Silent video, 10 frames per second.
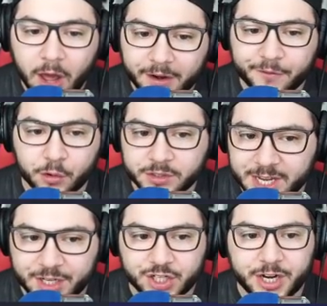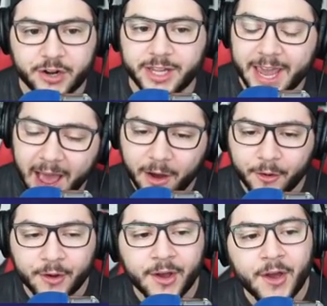of rotation here.
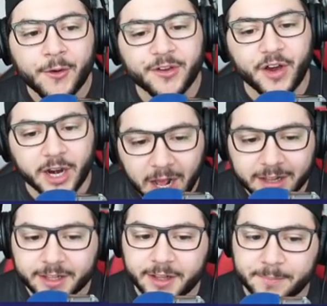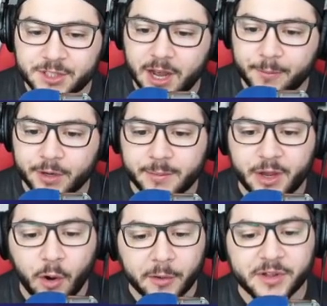Leao, we've got Haaland up top. We're going to be
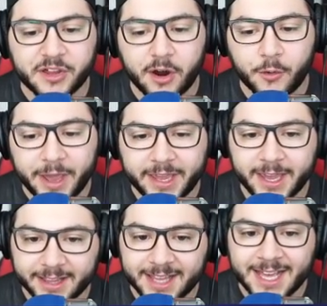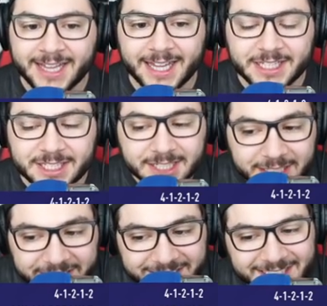going with our away kit. Let's
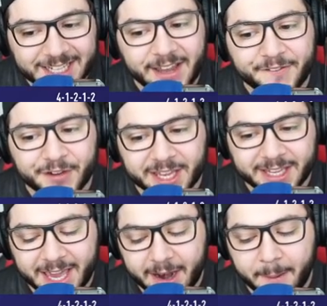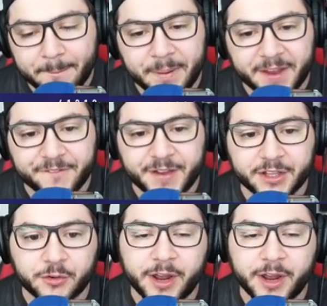see if we can get a big victory